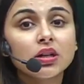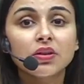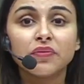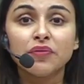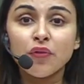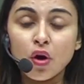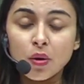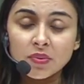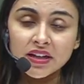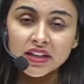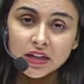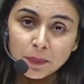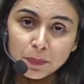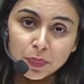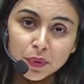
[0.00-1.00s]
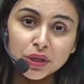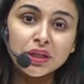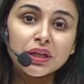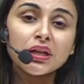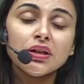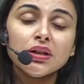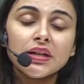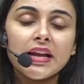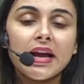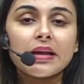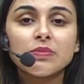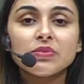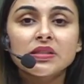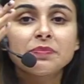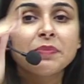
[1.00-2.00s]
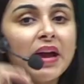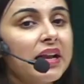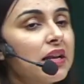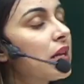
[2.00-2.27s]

formed in a particular time span,